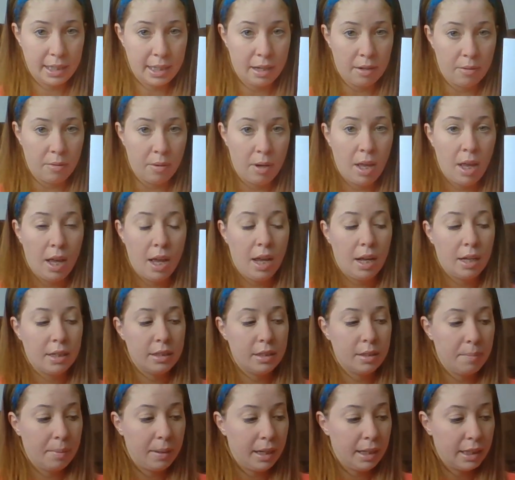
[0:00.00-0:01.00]
Now,
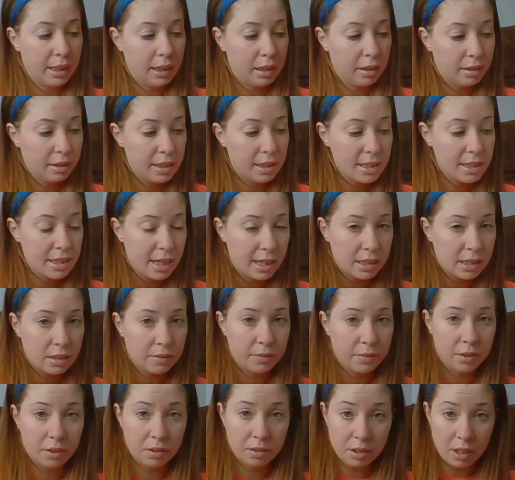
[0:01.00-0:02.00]
depending on the size
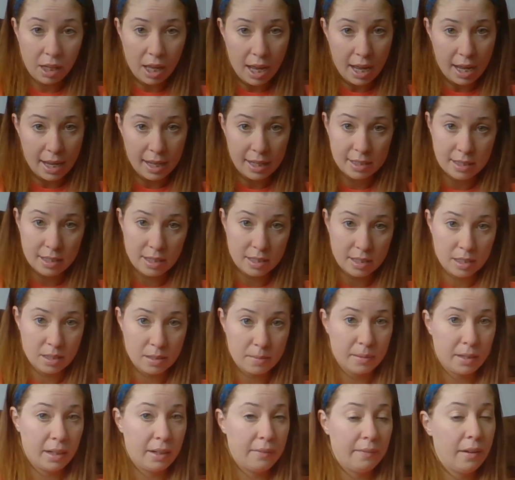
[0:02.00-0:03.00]
of your glass, this
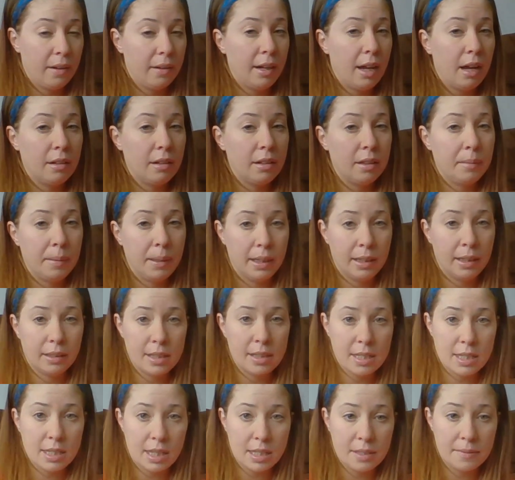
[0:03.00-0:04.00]
is what I found out, depending on
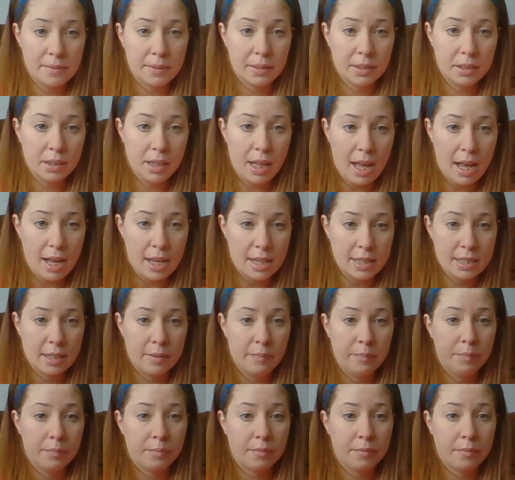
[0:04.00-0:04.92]
the size of your glass,